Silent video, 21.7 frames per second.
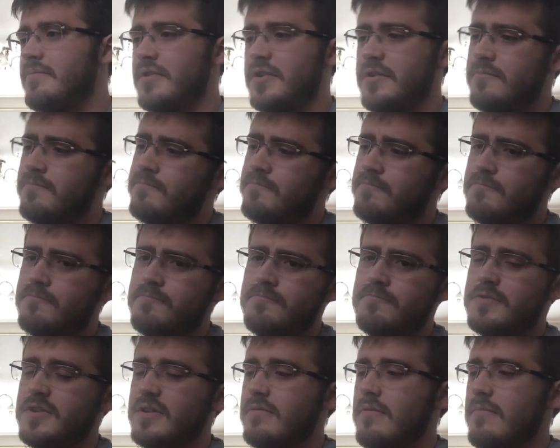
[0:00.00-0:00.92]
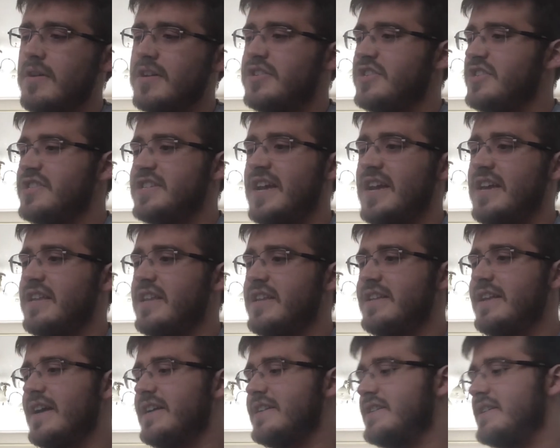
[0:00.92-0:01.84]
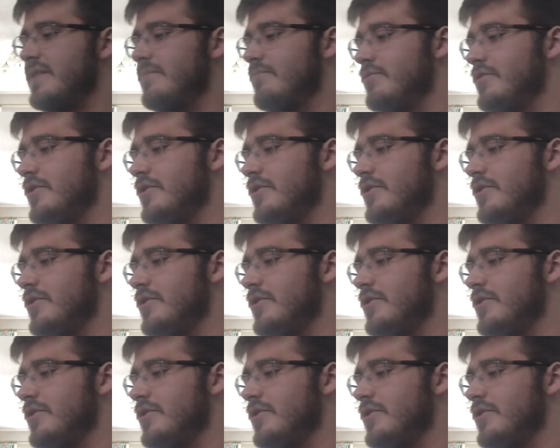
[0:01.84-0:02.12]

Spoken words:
but someone might just say it and that's it.